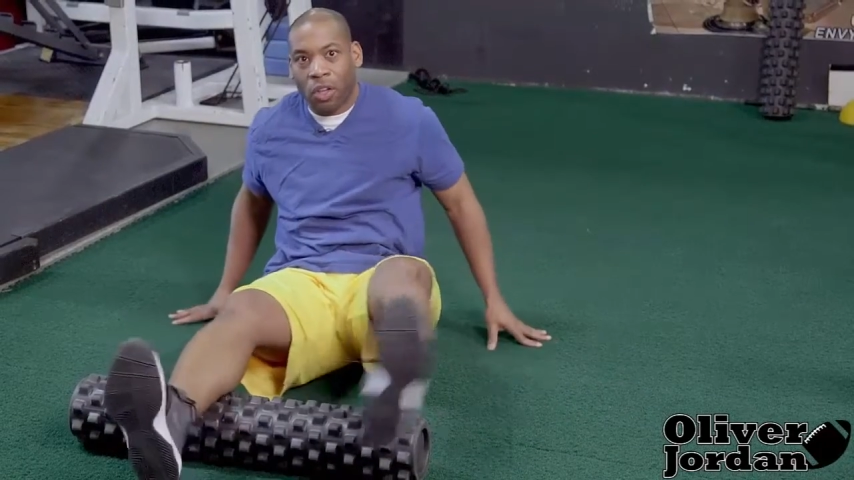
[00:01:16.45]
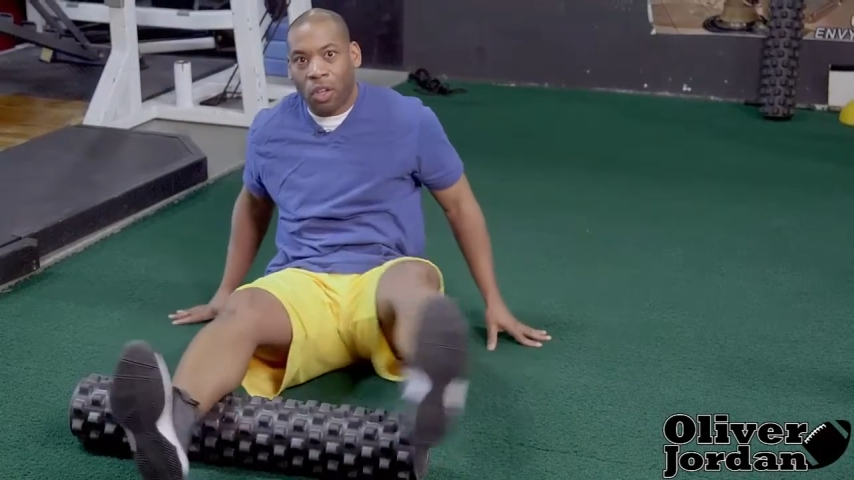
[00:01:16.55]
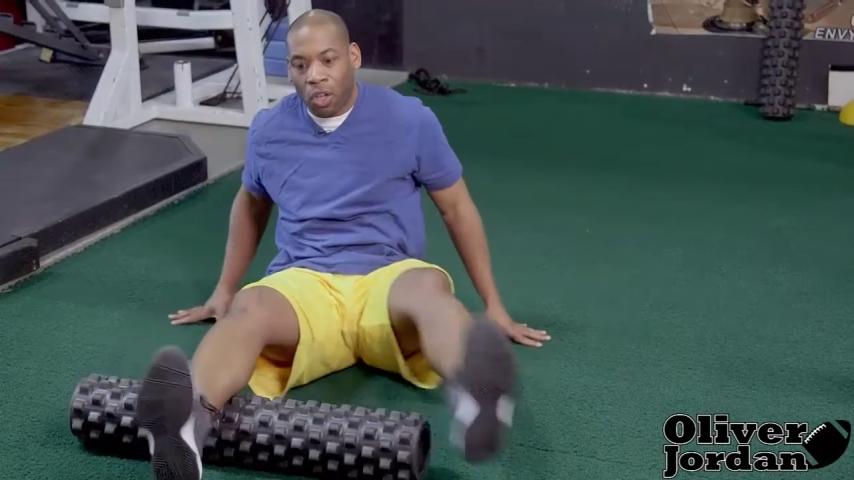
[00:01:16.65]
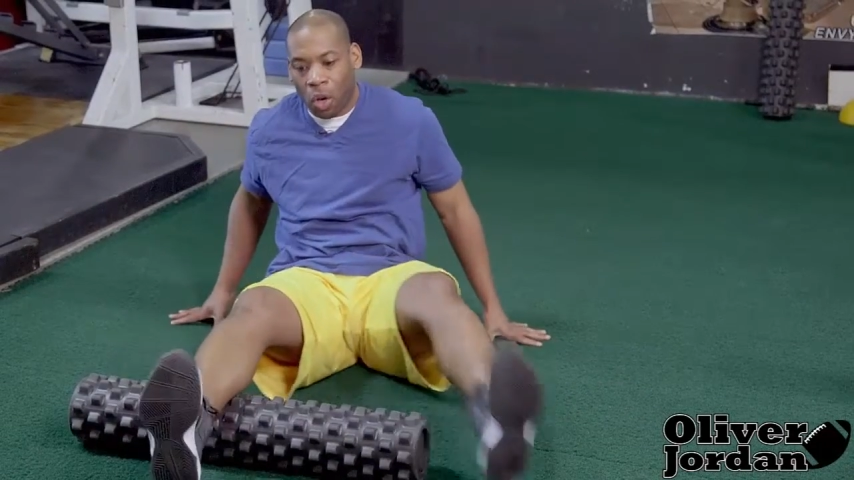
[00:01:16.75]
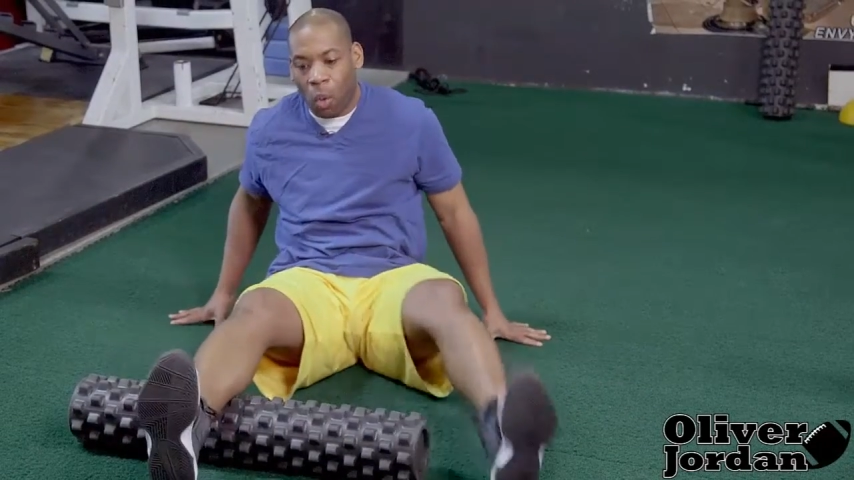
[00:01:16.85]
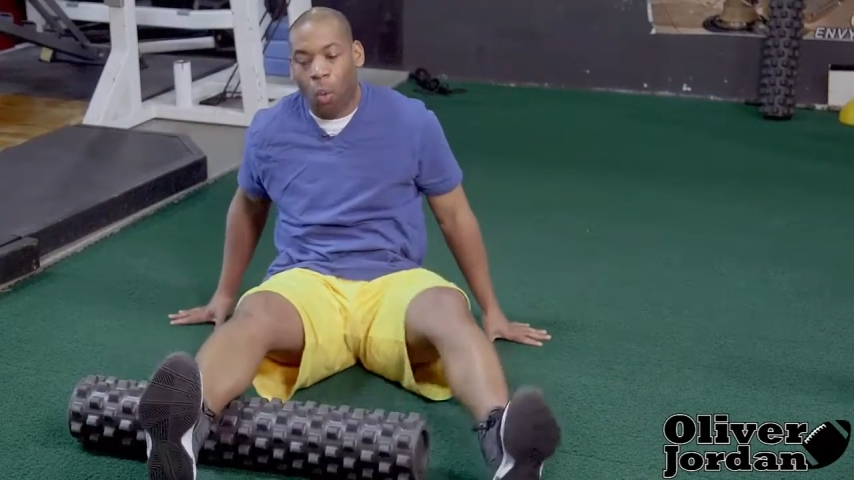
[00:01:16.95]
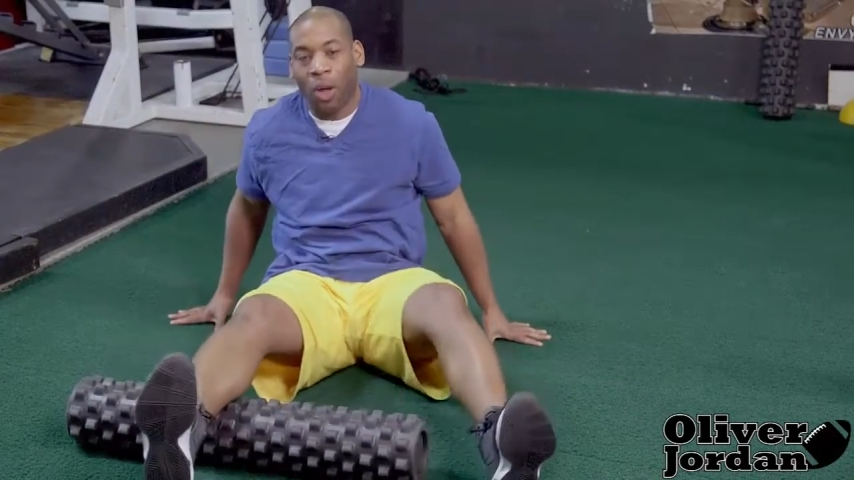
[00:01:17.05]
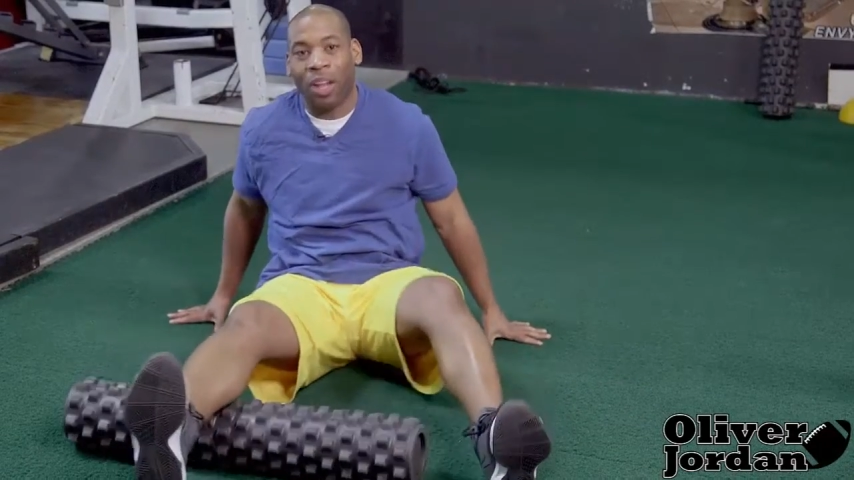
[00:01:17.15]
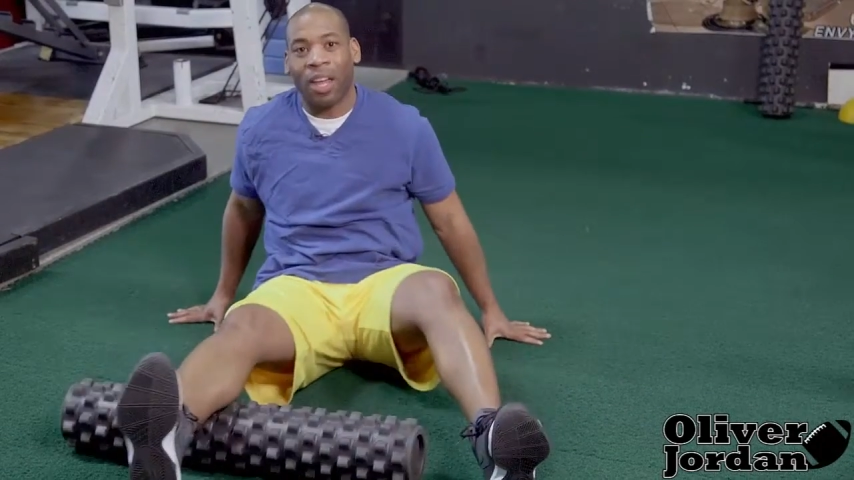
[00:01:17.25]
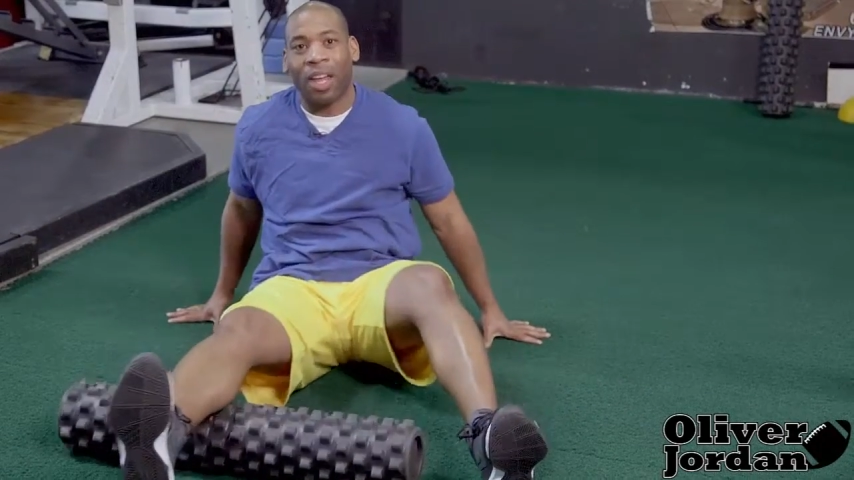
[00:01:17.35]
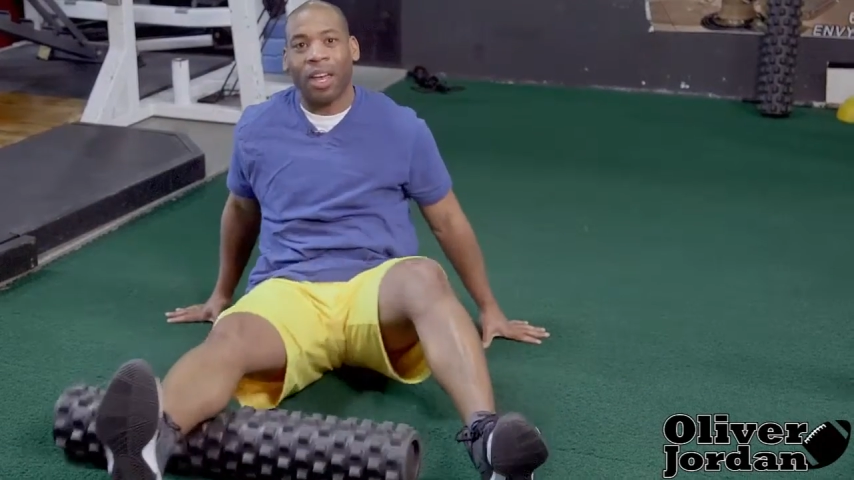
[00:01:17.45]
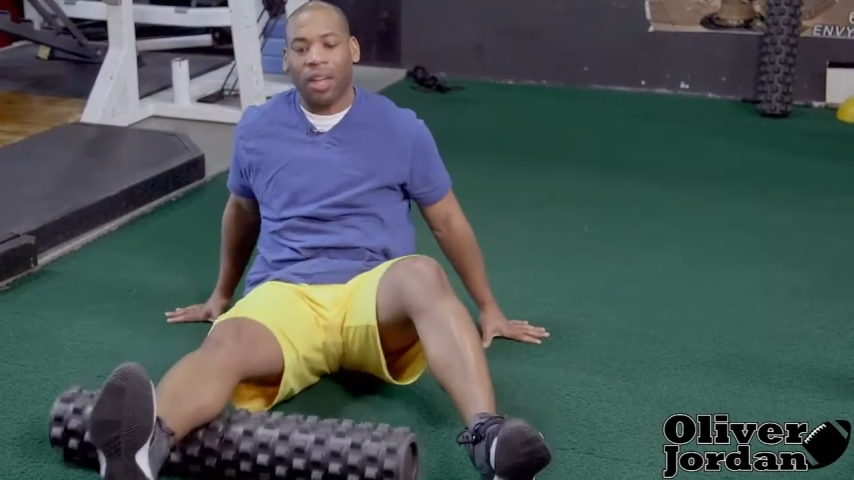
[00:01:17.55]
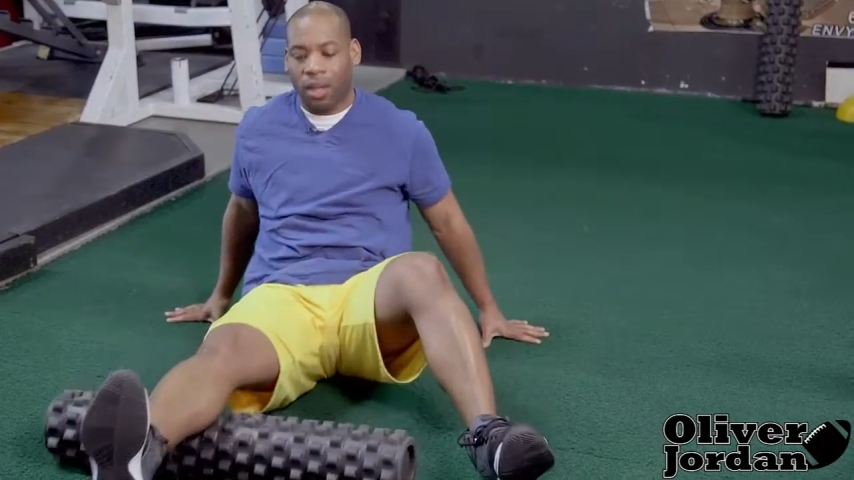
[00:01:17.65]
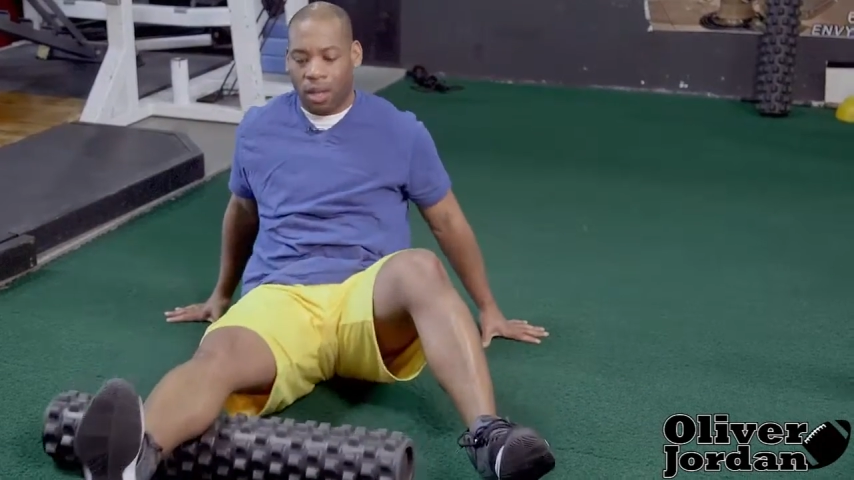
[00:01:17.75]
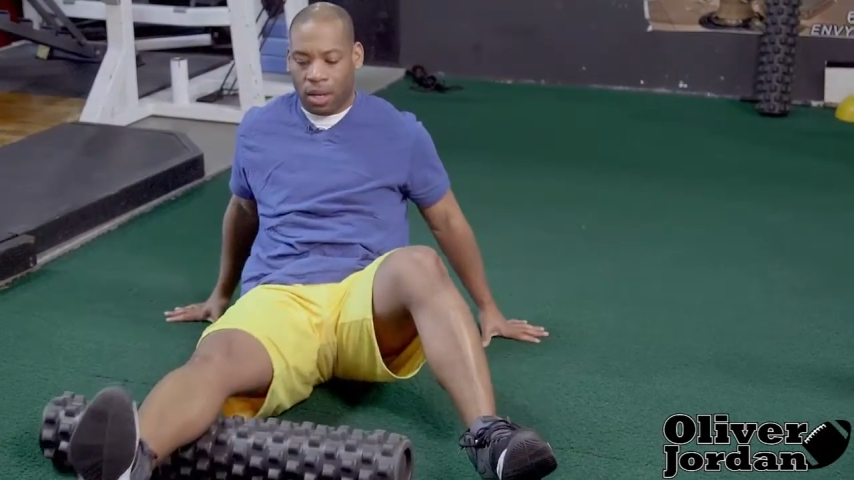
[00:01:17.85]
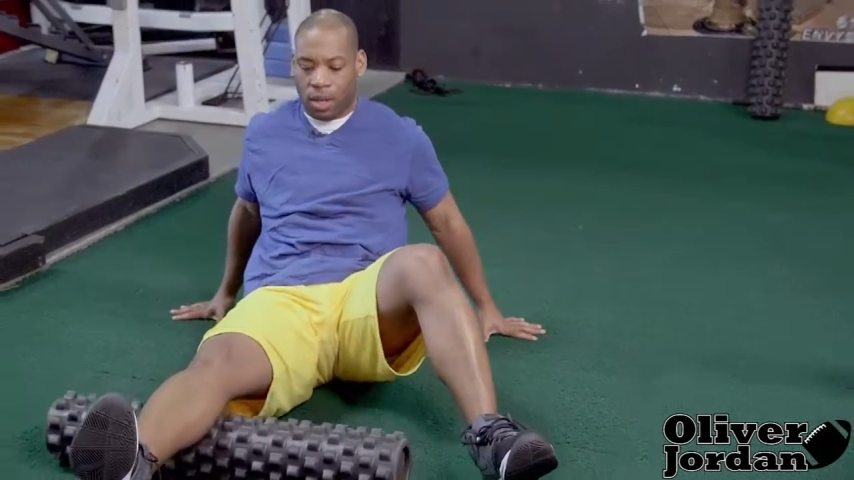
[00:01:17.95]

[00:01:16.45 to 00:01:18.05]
You can go one leg